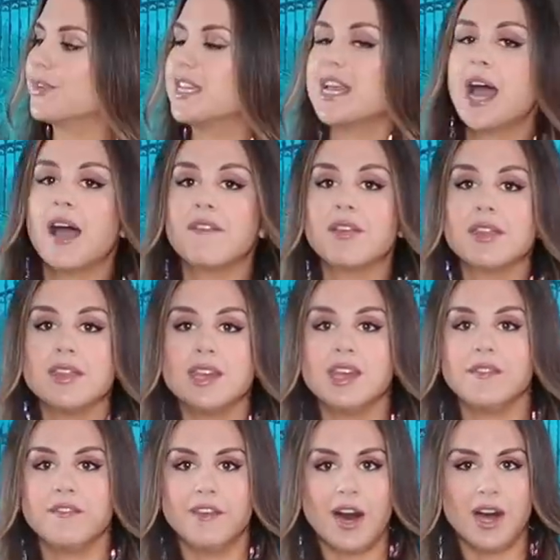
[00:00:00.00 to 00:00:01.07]
So we have the
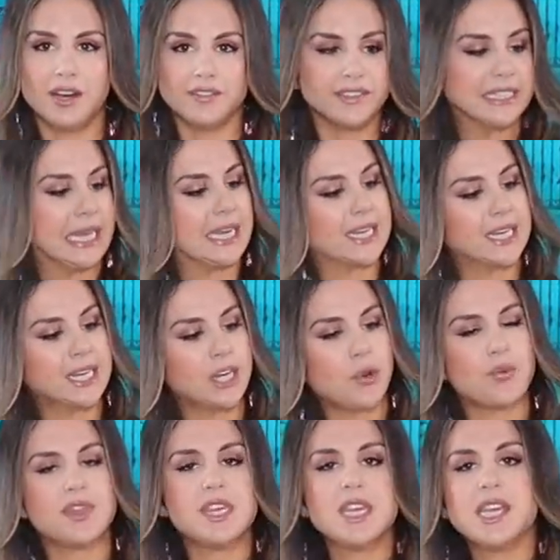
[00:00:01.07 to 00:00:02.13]
Evolve
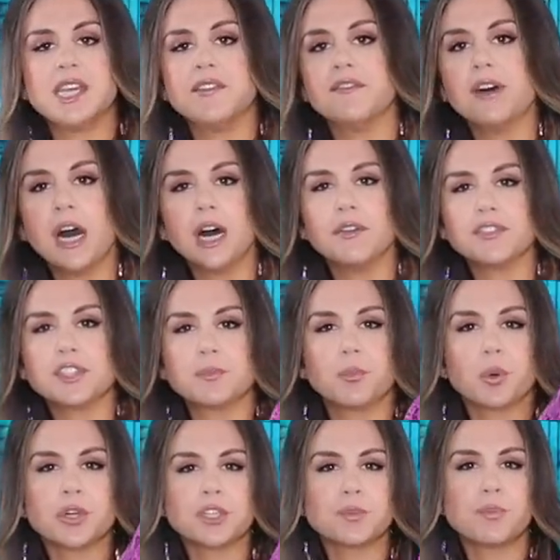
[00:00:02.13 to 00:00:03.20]
legging with the Evolve
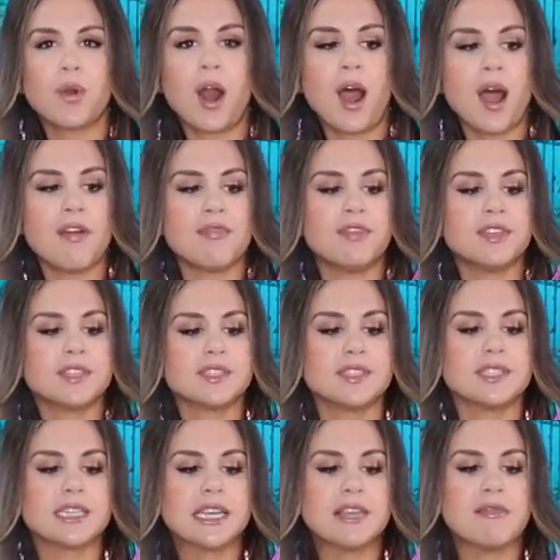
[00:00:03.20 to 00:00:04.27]
sports bra. This
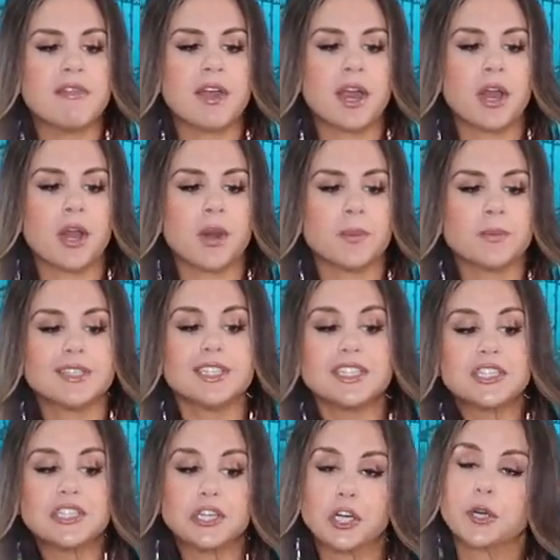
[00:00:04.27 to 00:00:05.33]
is in their
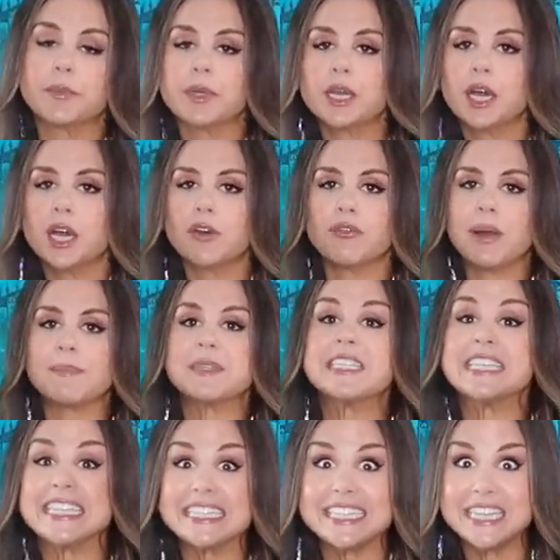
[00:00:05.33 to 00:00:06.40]
Disturbia
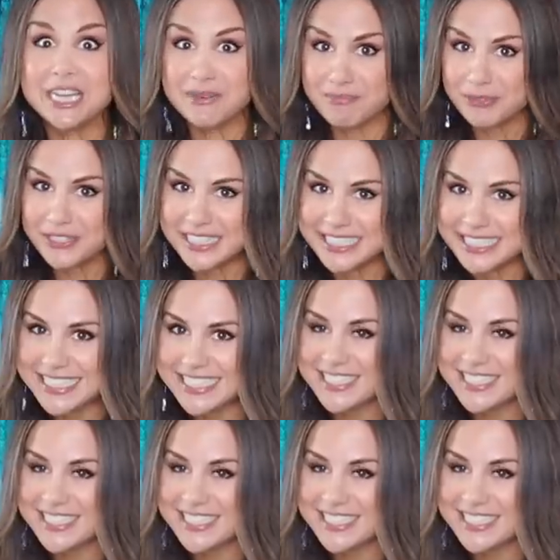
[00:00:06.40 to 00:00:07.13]
Reptilia print.